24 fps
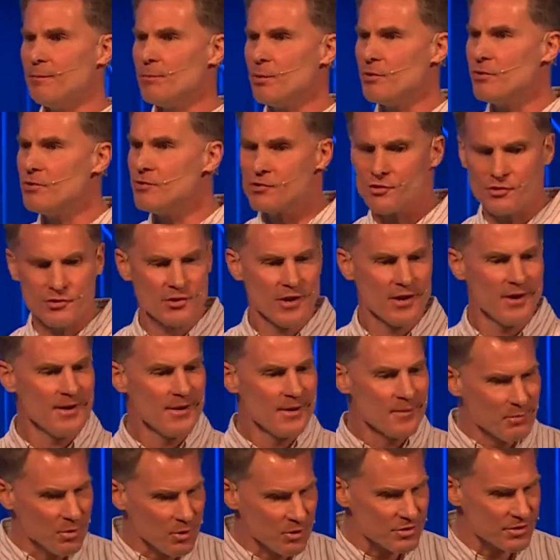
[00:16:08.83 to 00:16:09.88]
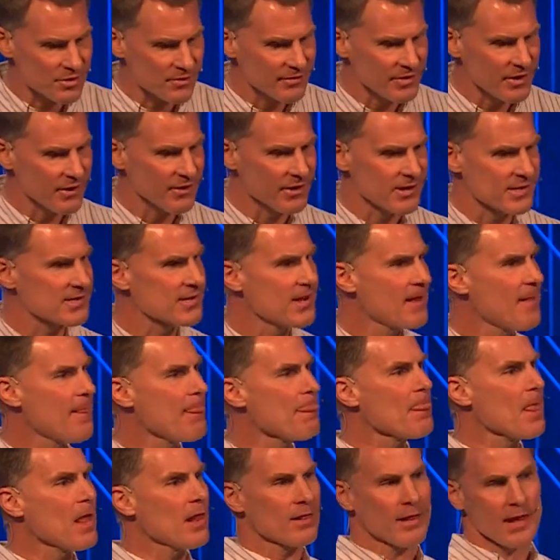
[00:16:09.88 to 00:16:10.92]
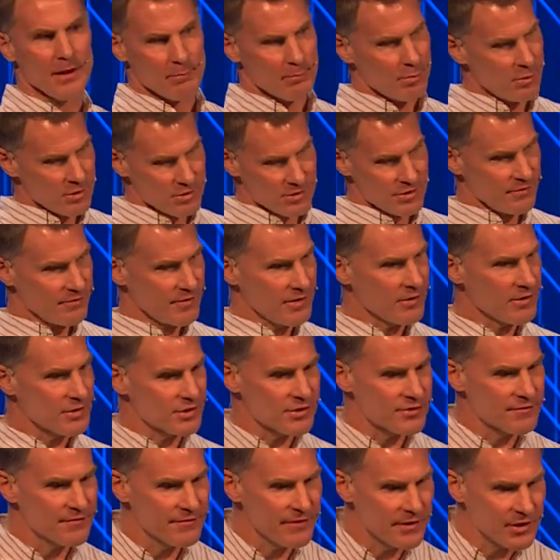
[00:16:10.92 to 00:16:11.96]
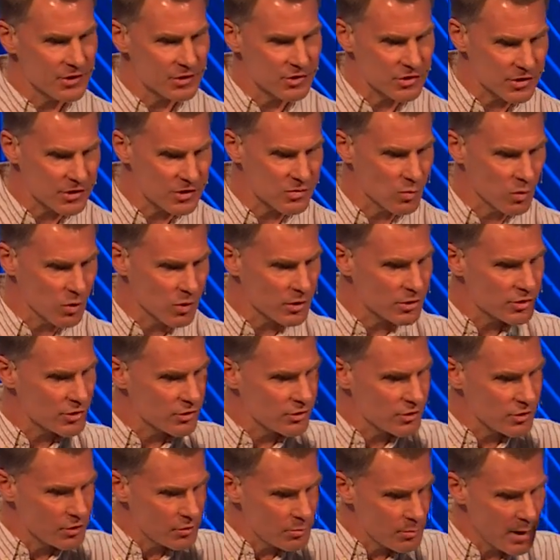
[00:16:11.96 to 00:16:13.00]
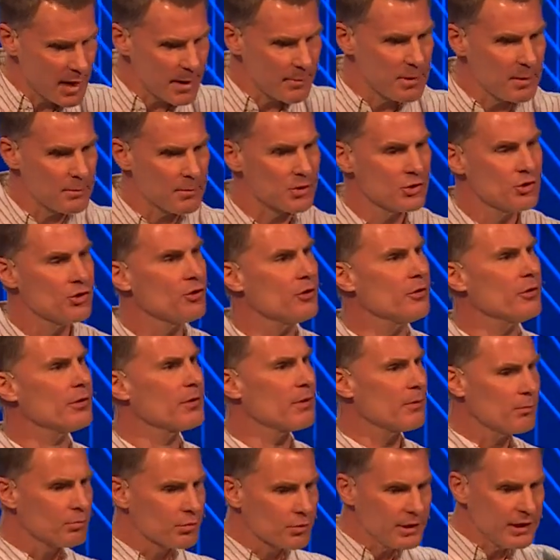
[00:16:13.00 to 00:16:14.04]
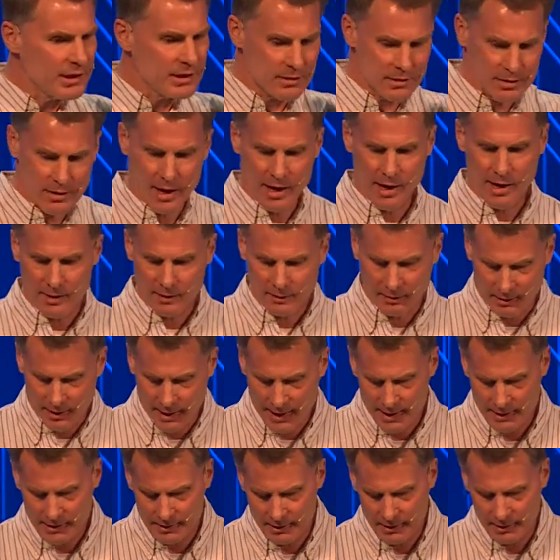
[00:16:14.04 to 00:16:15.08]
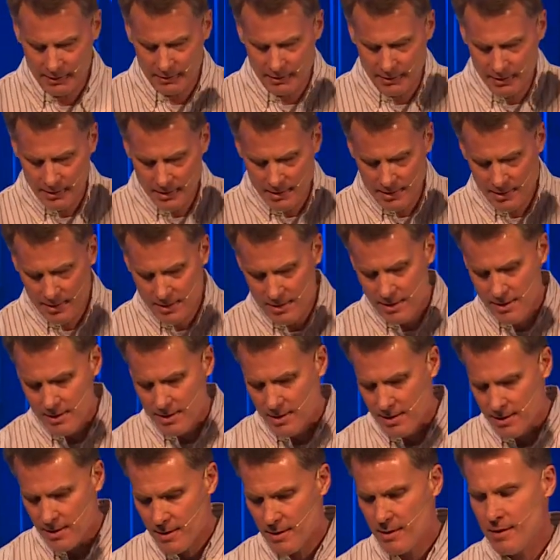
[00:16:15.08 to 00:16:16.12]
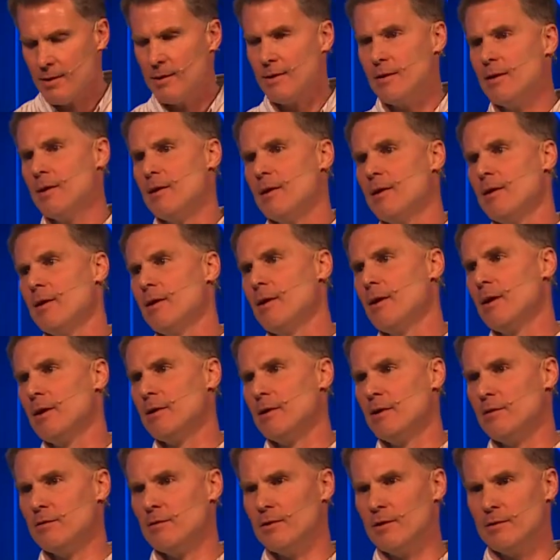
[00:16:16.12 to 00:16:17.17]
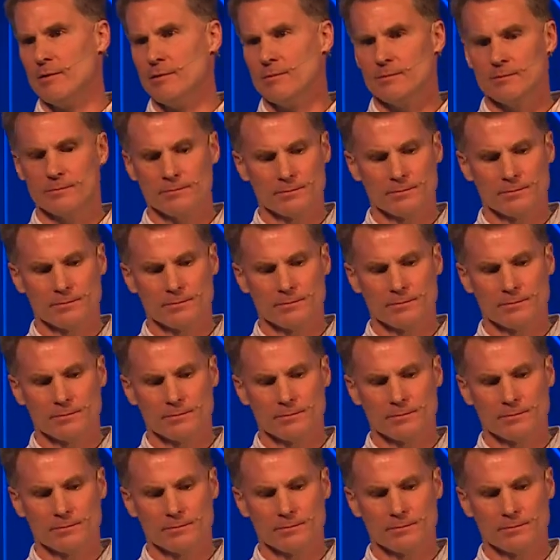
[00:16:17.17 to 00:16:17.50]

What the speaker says: produces perseverance. Let perseverance finish its work so that you may be mature and complete, not lacking anything.